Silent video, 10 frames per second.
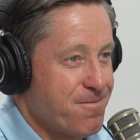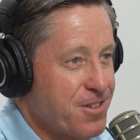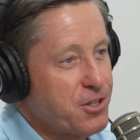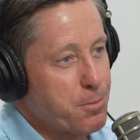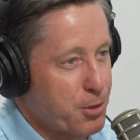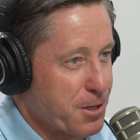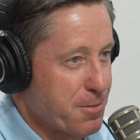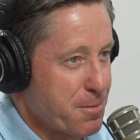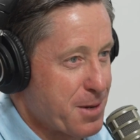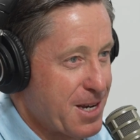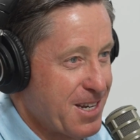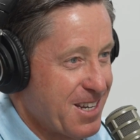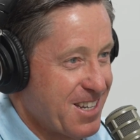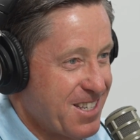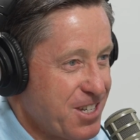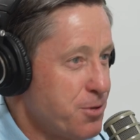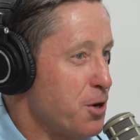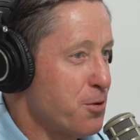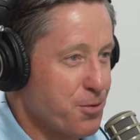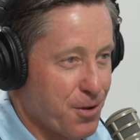Did you put them to bed? Do you
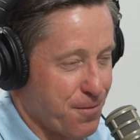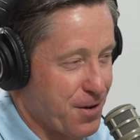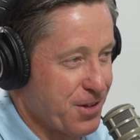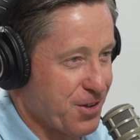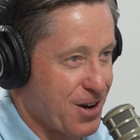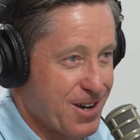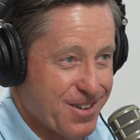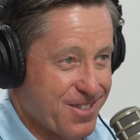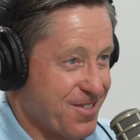know who their friends are?